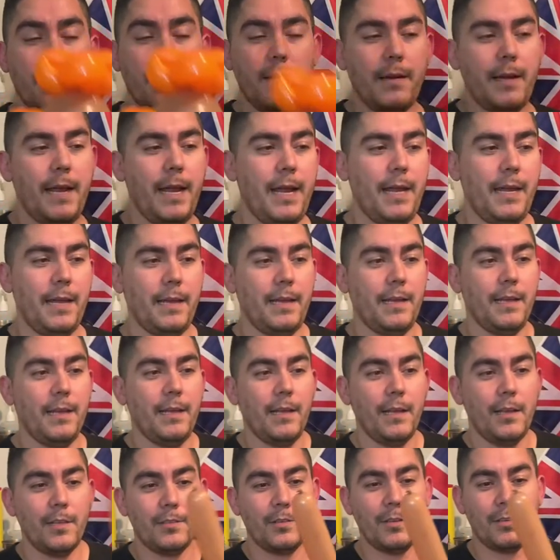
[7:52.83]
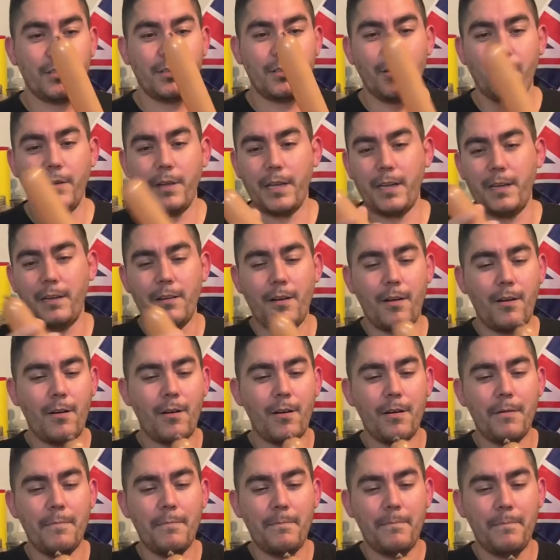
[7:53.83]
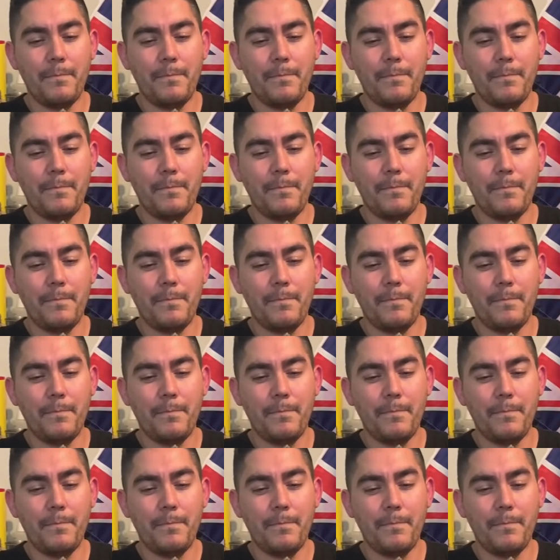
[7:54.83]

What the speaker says: Okay, so let's go and get an arm.